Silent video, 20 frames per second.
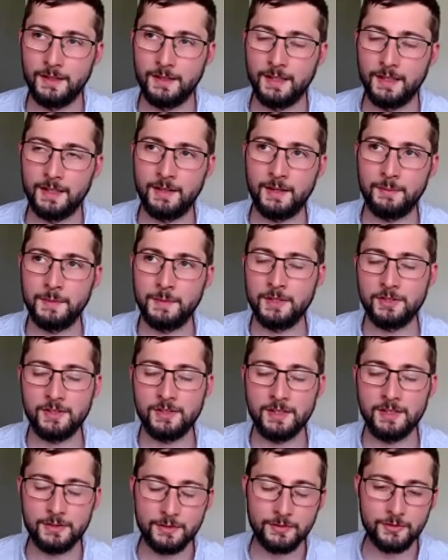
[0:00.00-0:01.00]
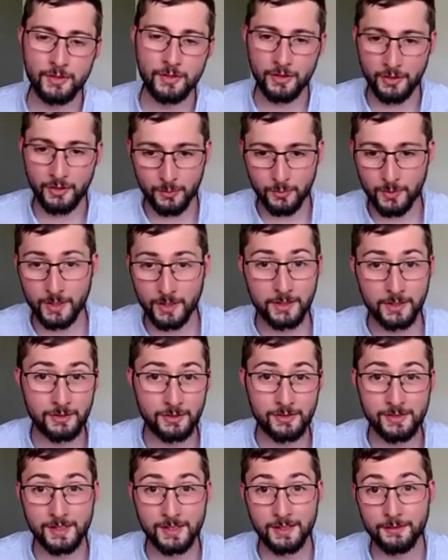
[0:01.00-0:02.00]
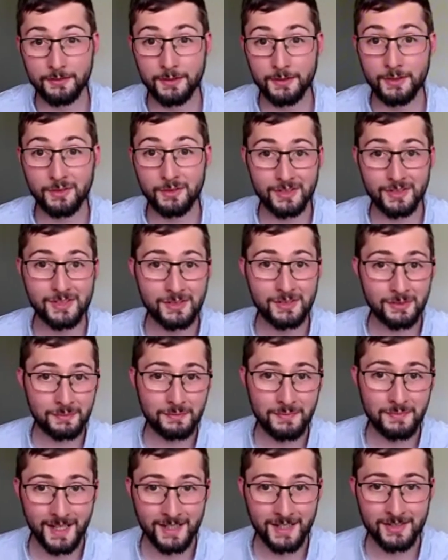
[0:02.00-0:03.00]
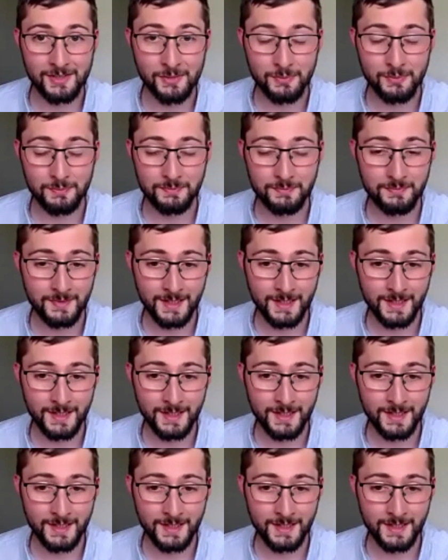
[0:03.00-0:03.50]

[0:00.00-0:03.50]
and that means you need to have done the work yourself in order to actually